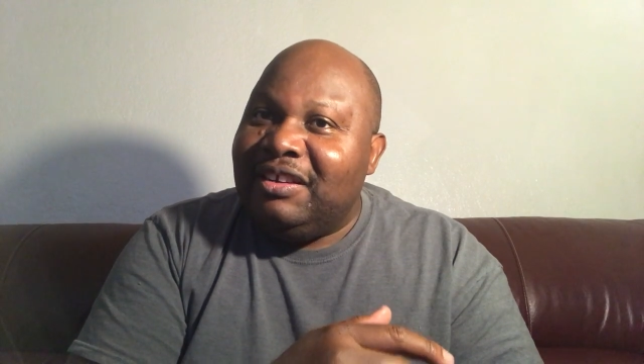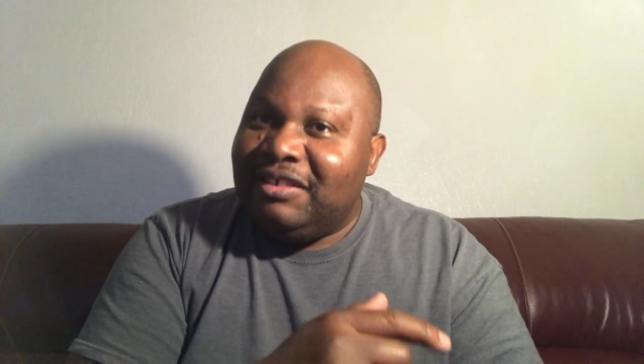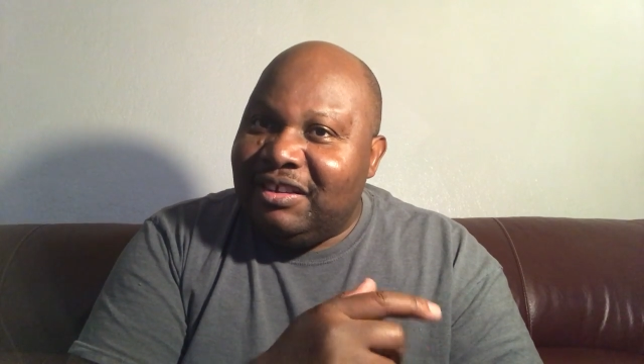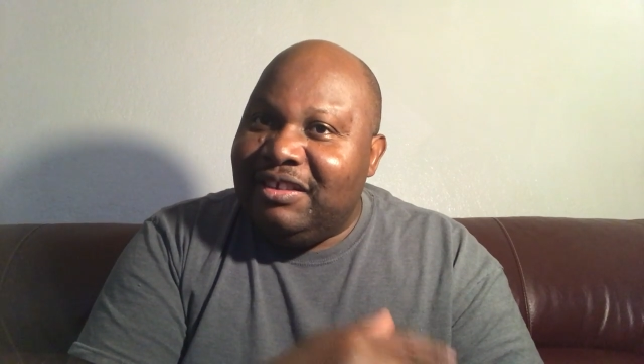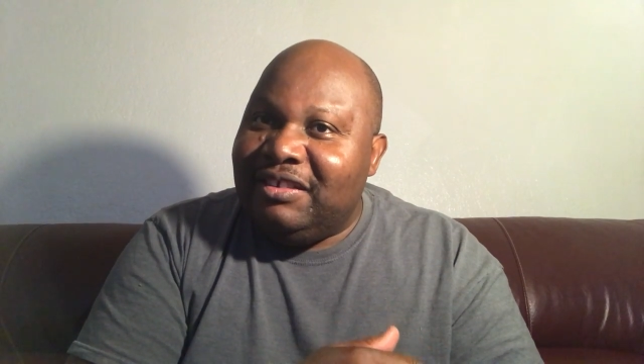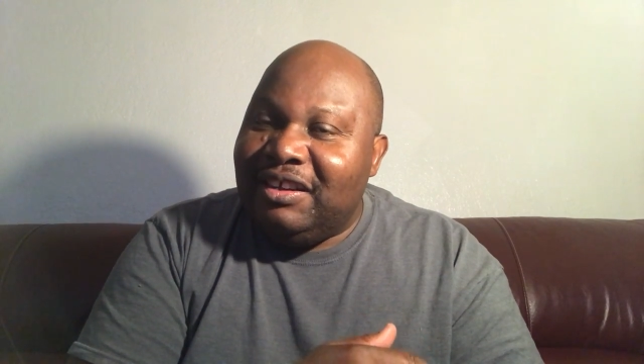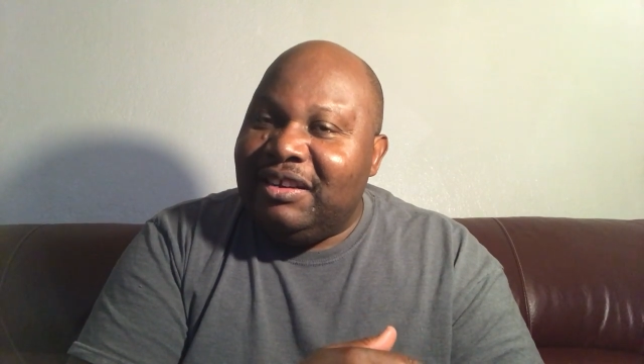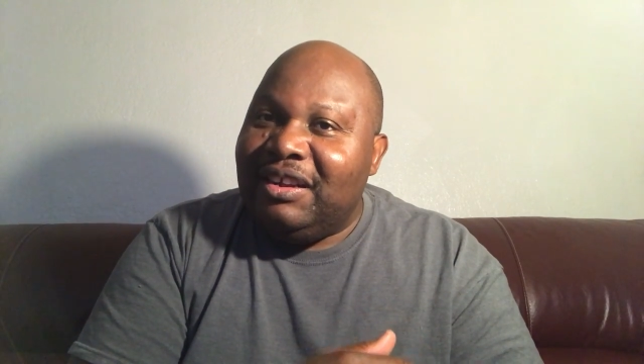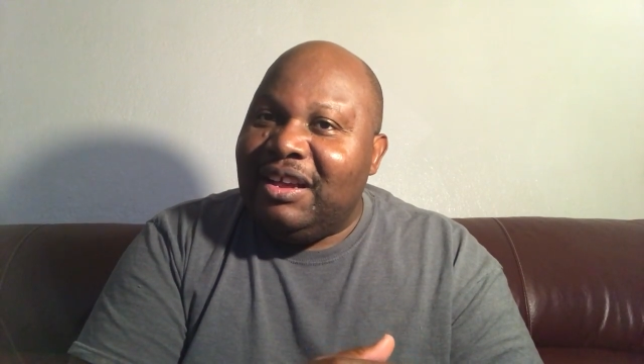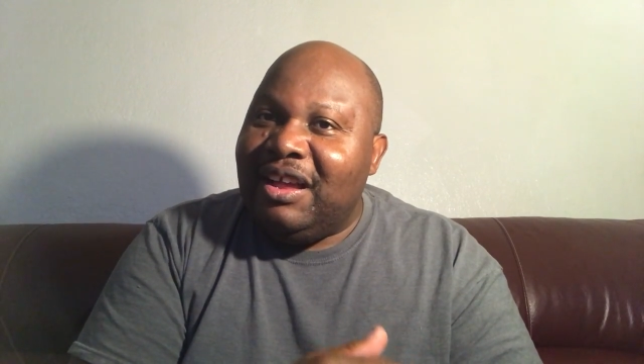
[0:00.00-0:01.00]

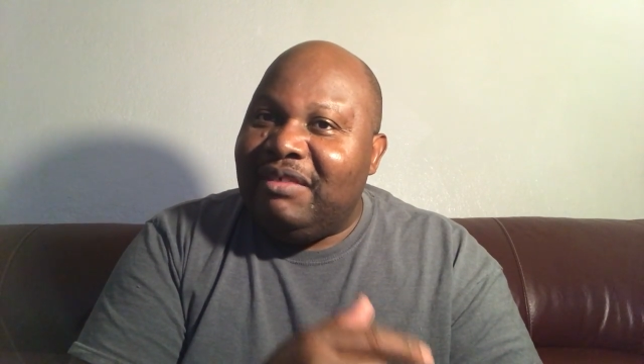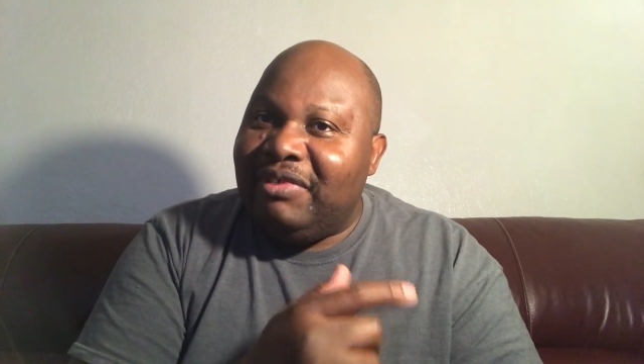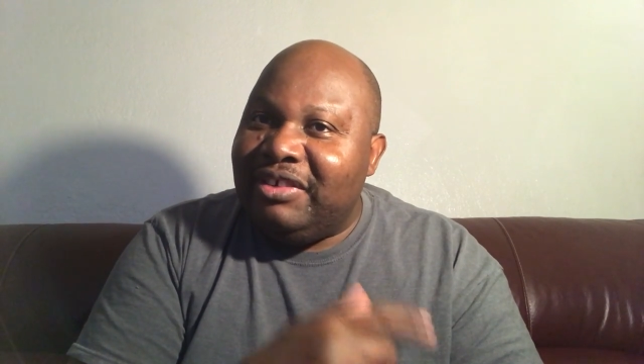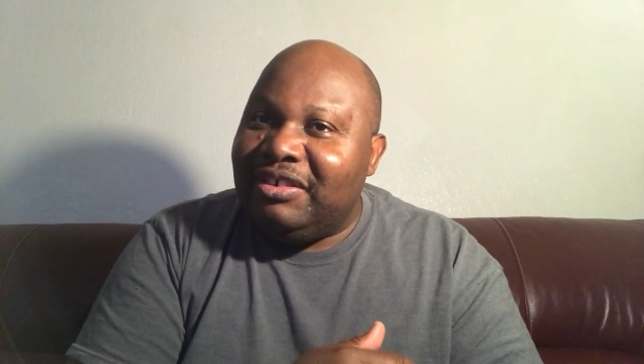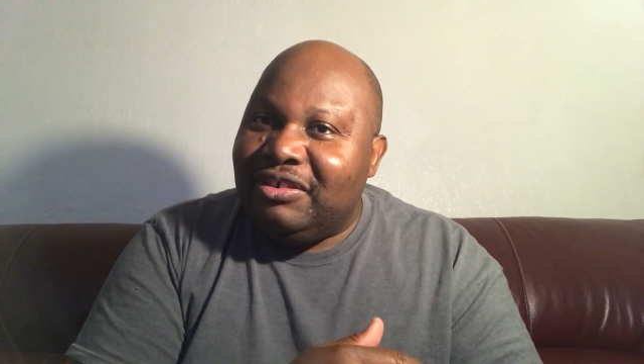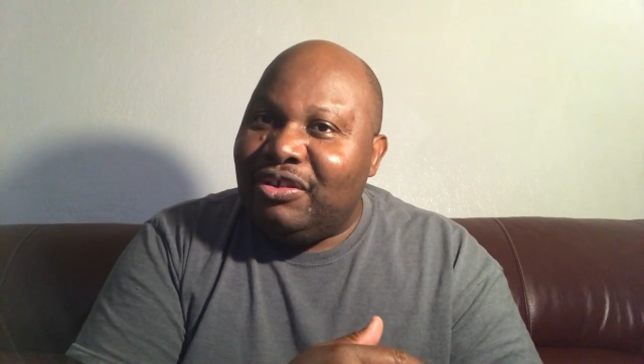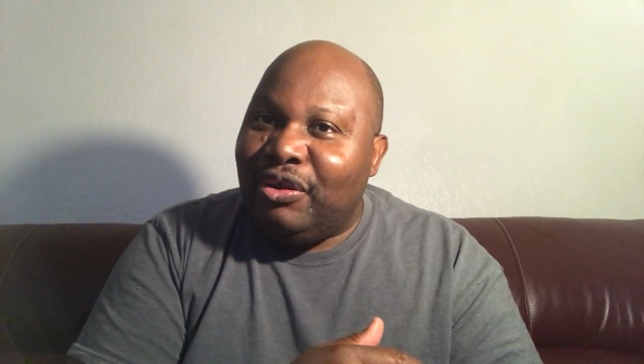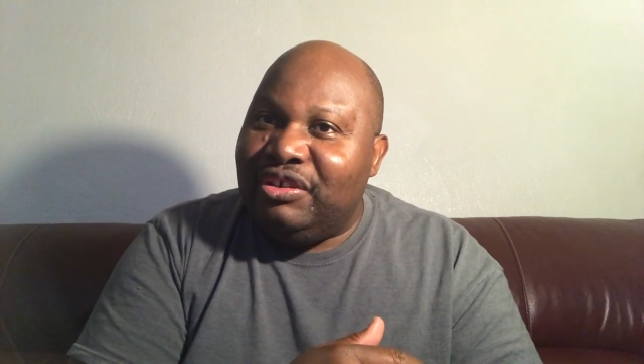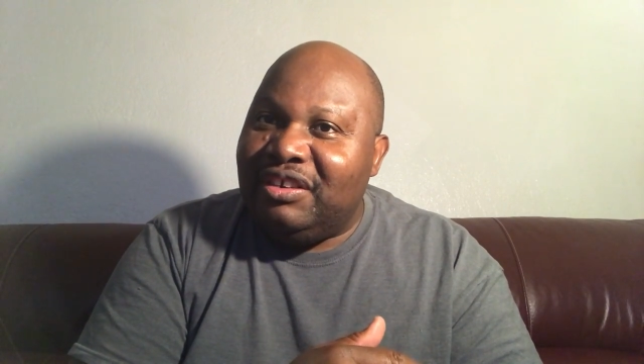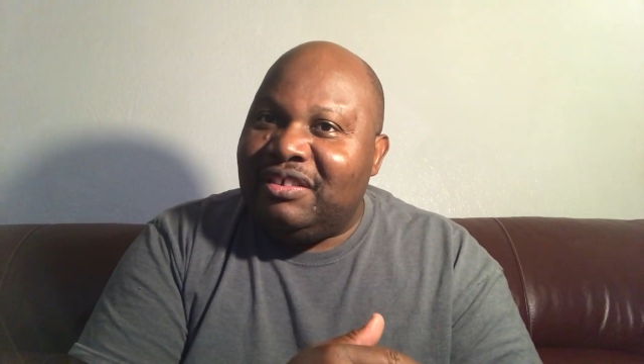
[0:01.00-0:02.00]
citizen and Russian
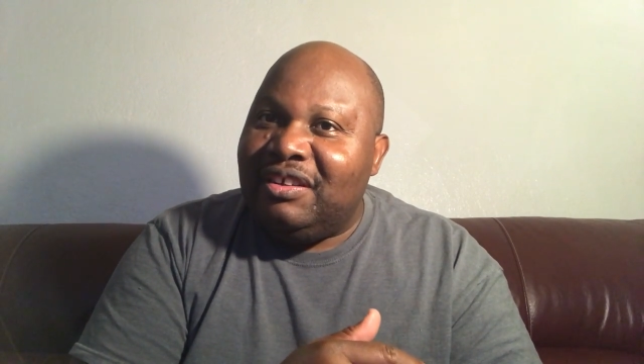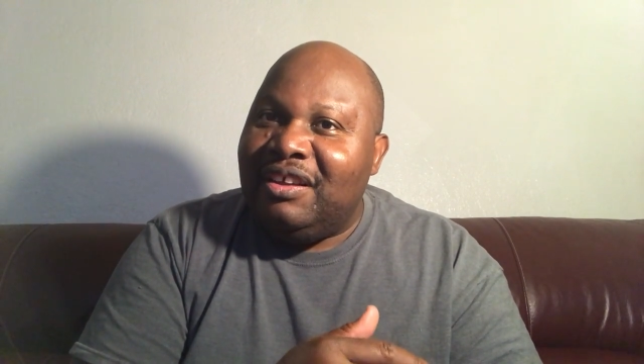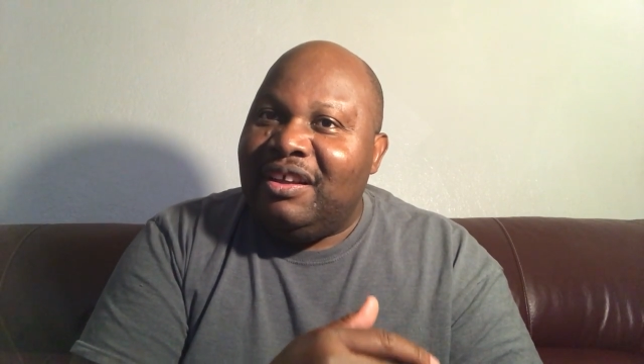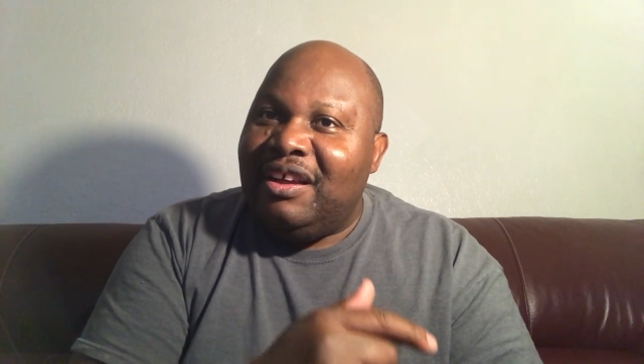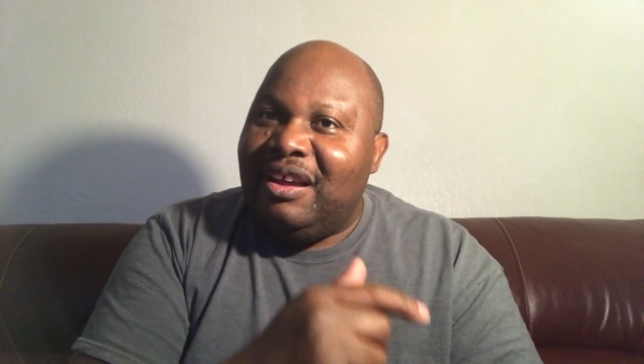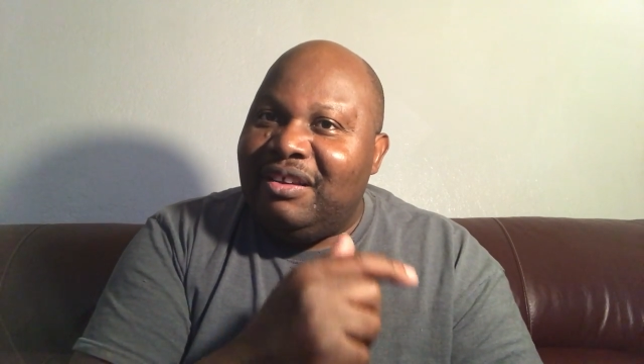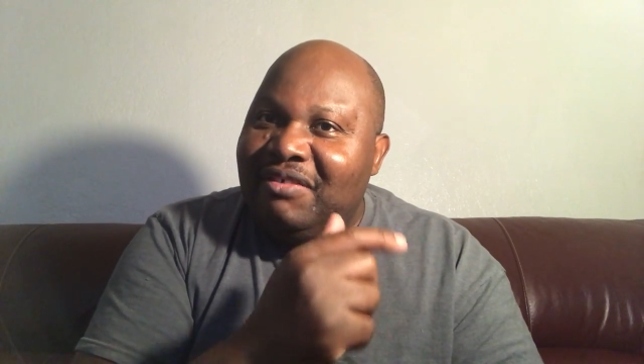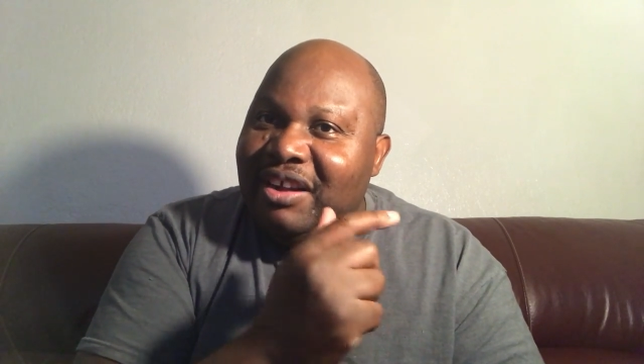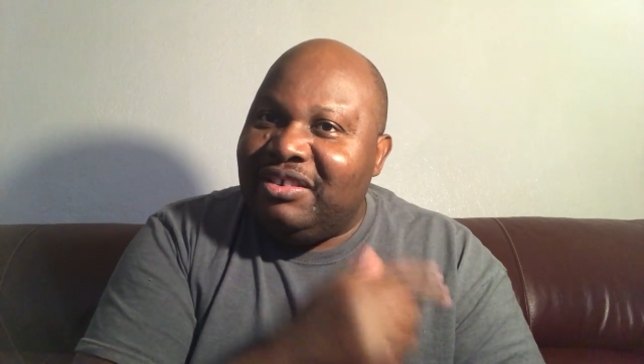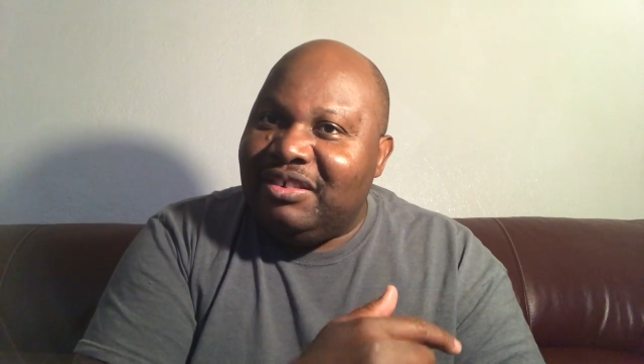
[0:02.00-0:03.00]
soldiers and
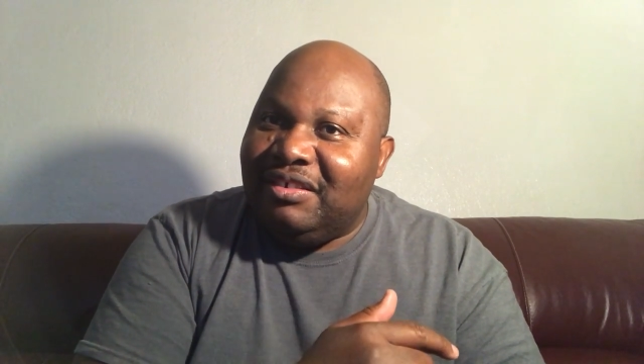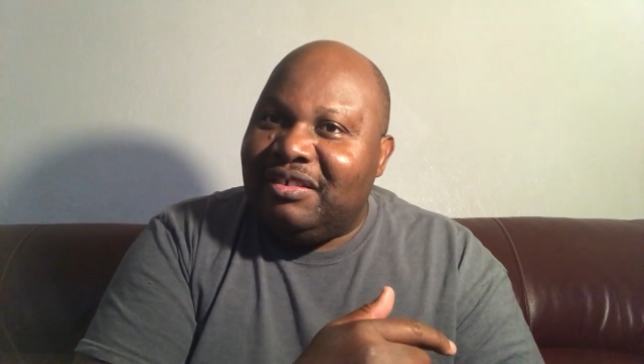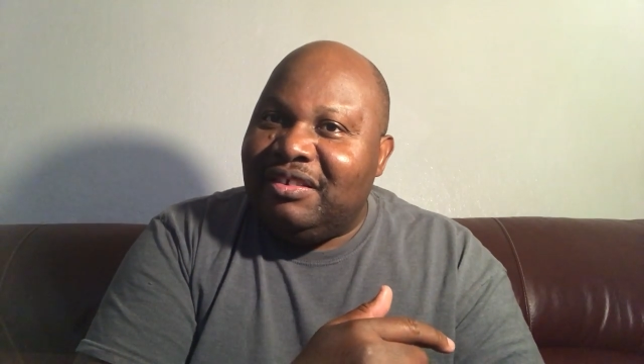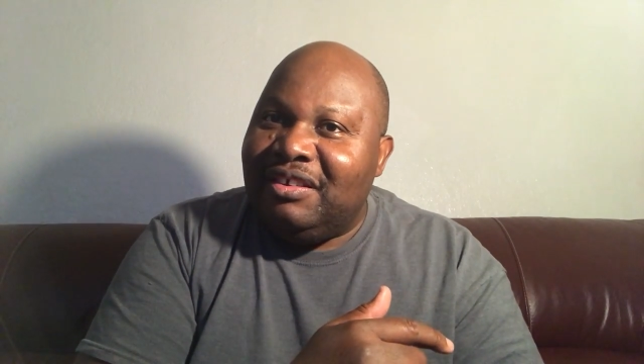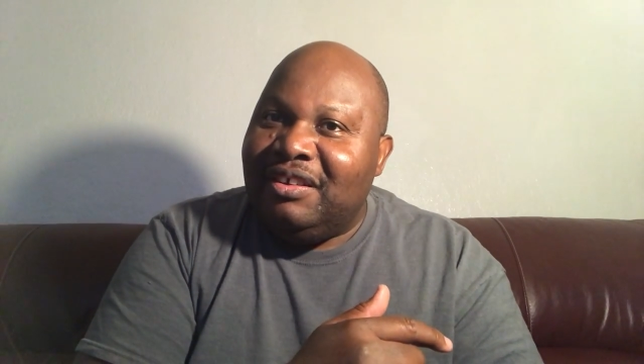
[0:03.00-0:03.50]
Russians